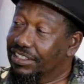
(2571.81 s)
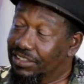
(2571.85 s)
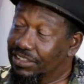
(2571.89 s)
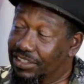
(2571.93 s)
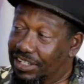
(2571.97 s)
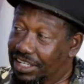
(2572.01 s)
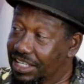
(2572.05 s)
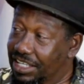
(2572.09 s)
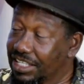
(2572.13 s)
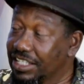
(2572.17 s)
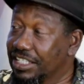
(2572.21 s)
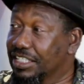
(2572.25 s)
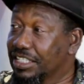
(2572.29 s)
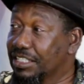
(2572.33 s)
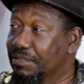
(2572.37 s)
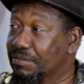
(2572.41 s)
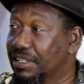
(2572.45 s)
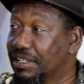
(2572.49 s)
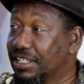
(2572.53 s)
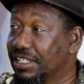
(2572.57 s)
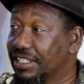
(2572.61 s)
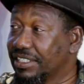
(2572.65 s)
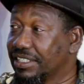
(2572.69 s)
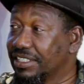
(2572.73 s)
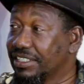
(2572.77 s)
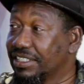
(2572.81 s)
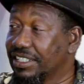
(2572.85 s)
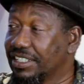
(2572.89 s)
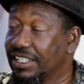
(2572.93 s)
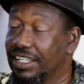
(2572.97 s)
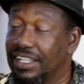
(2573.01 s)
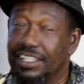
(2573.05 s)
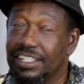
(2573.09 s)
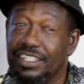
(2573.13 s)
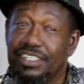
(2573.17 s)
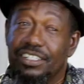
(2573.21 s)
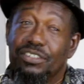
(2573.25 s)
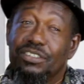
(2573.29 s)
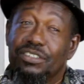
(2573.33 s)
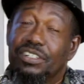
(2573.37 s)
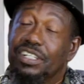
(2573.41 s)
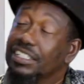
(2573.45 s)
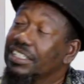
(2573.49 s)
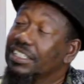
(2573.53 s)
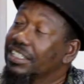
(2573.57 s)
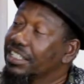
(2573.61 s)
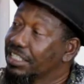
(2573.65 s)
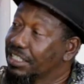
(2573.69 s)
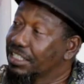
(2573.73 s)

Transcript: You gotta eat smart and do not